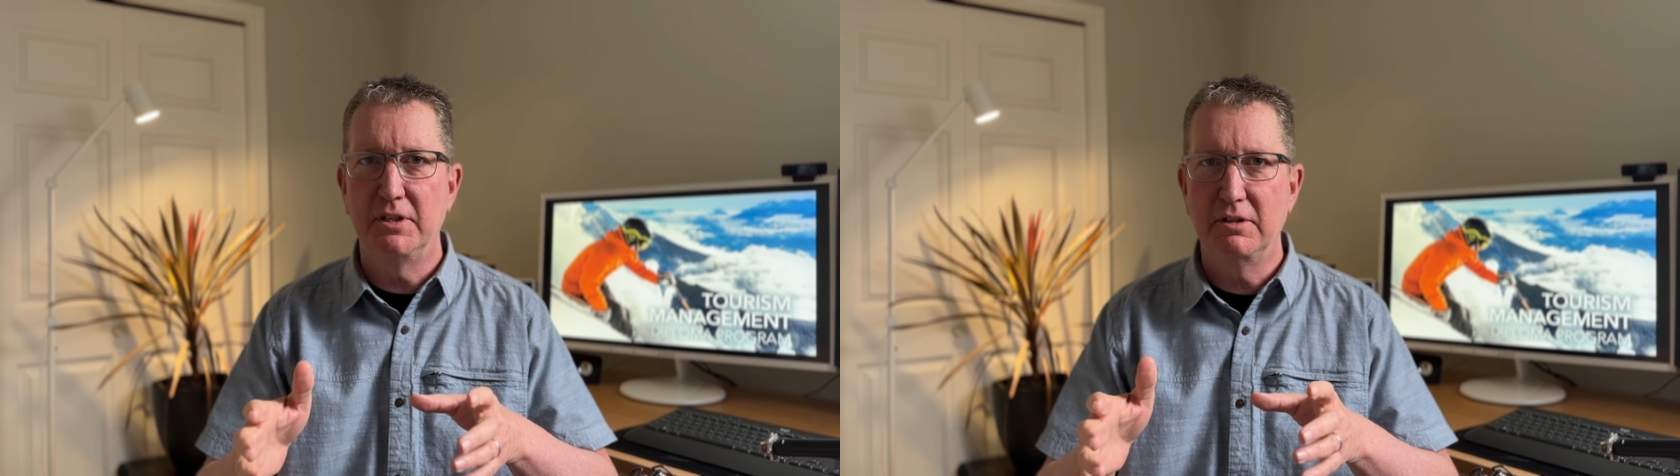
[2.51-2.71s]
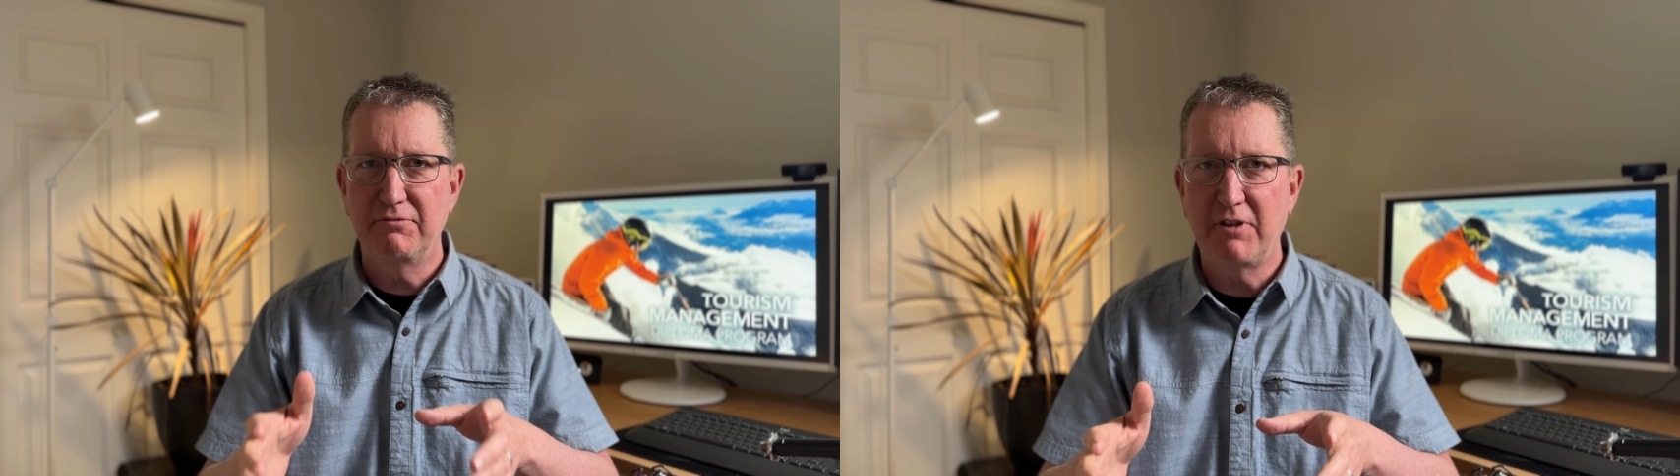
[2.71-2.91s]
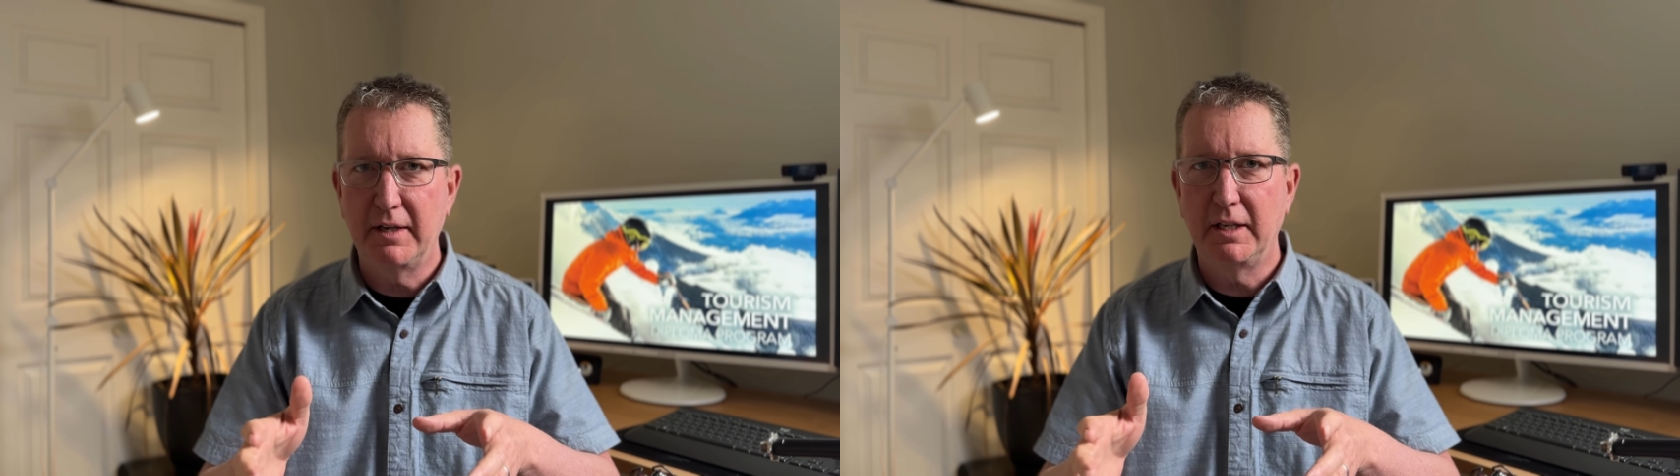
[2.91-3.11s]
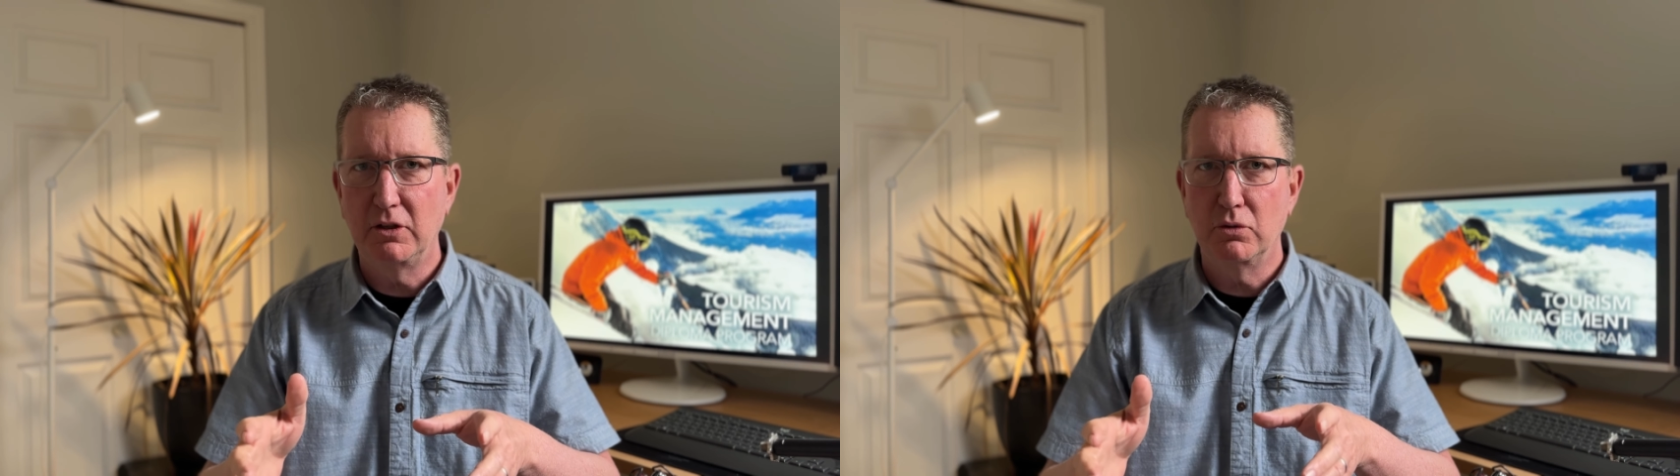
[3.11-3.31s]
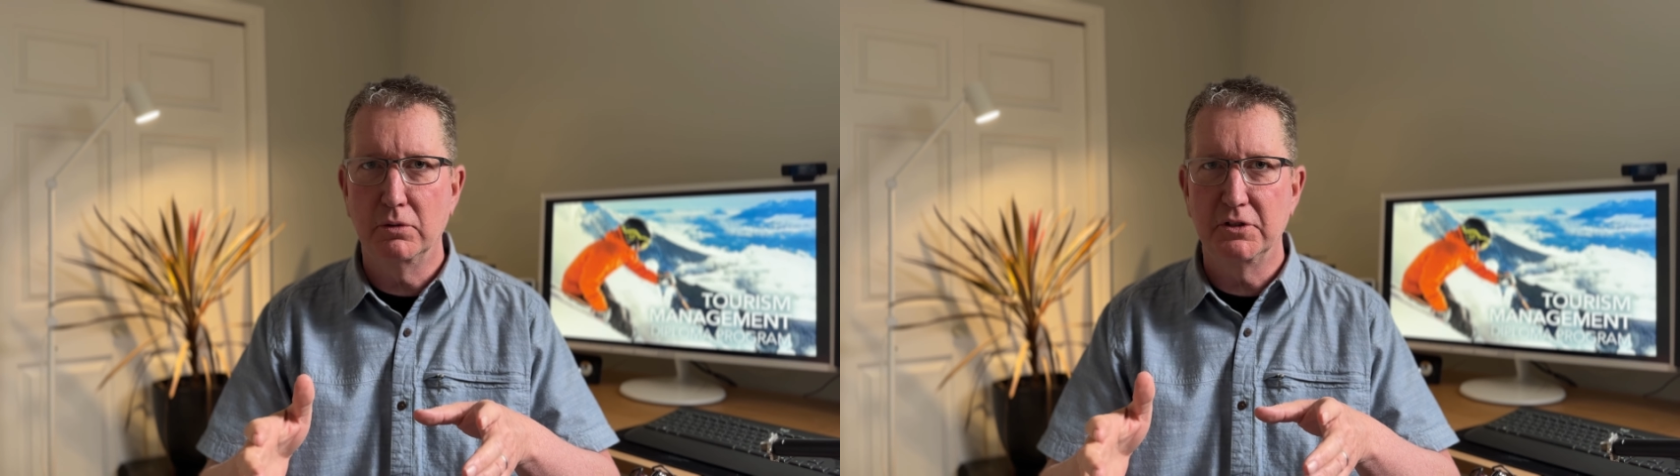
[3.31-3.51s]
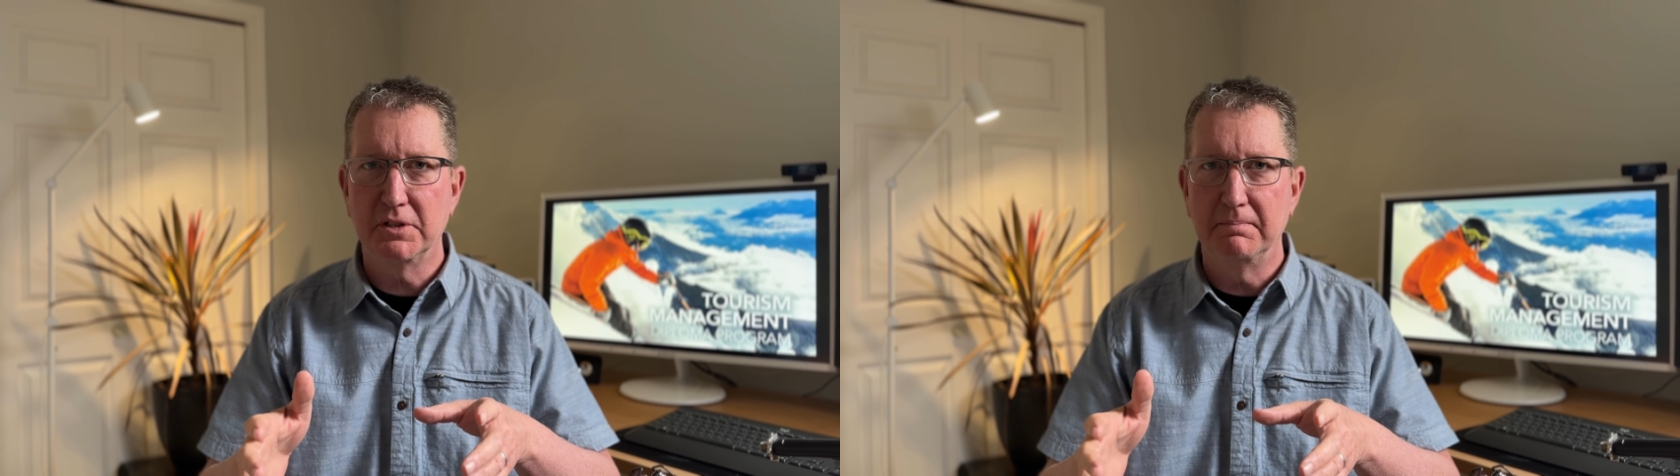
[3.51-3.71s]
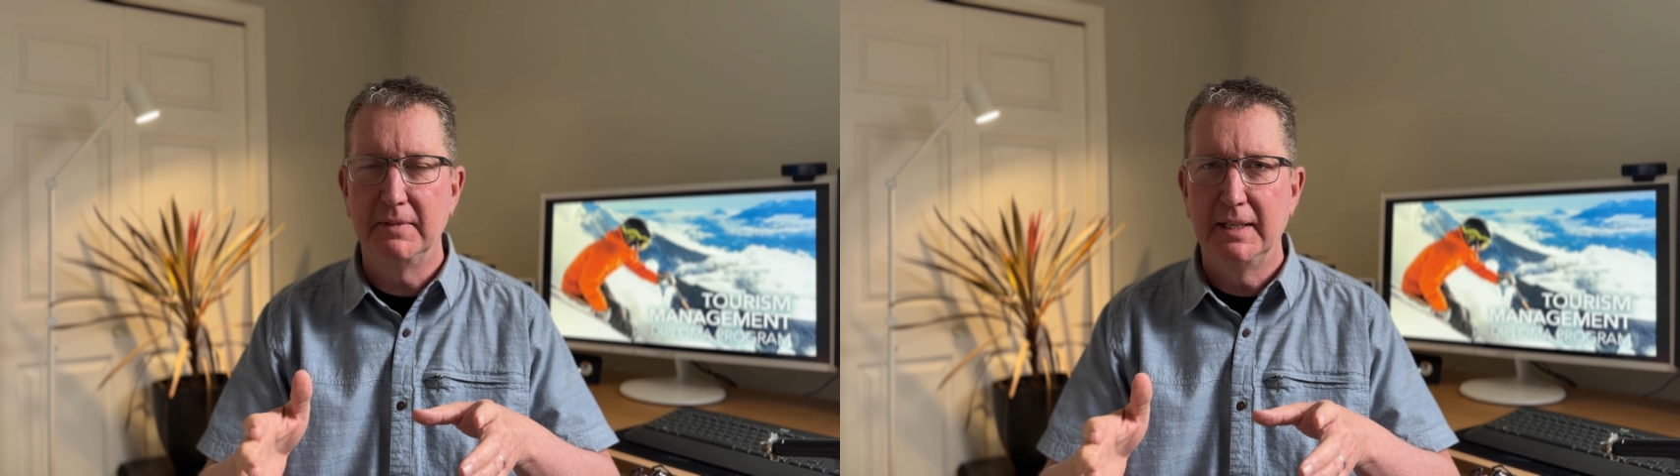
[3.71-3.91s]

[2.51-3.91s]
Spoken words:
in defining tourism.